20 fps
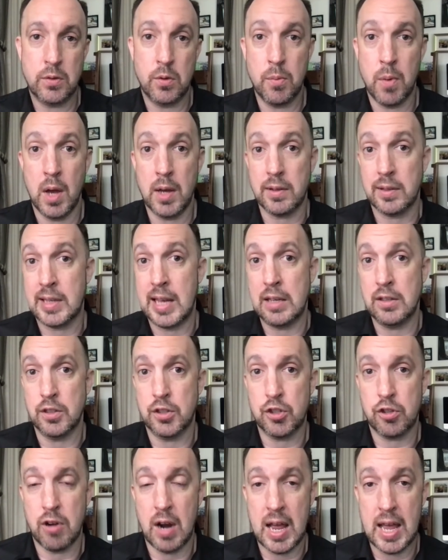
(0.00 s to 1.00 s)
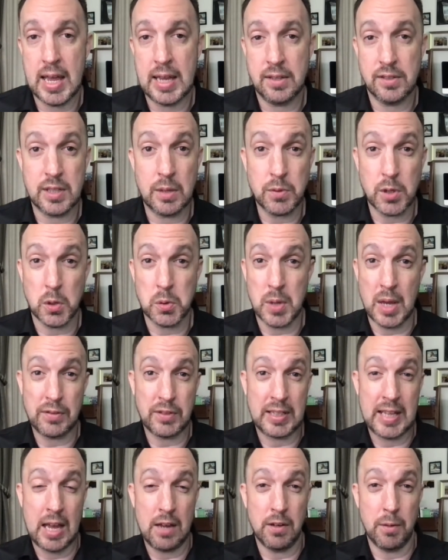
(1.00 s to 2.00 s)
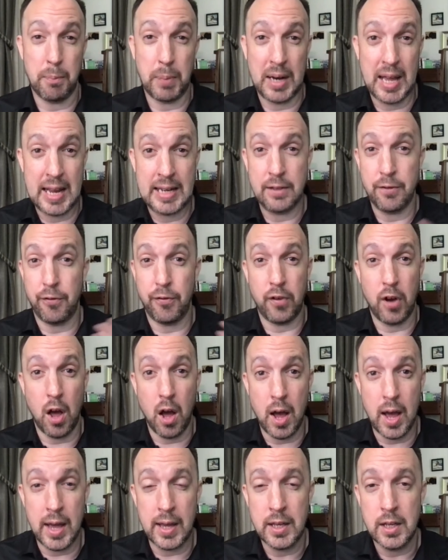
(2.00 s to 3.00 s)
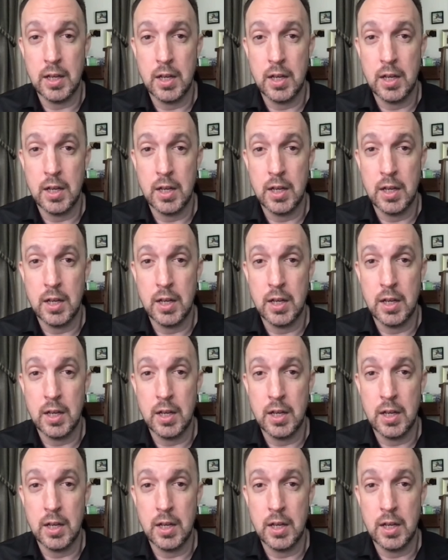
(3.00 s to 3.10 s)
We might get on a train. Sometimes we have to get on a plane and fly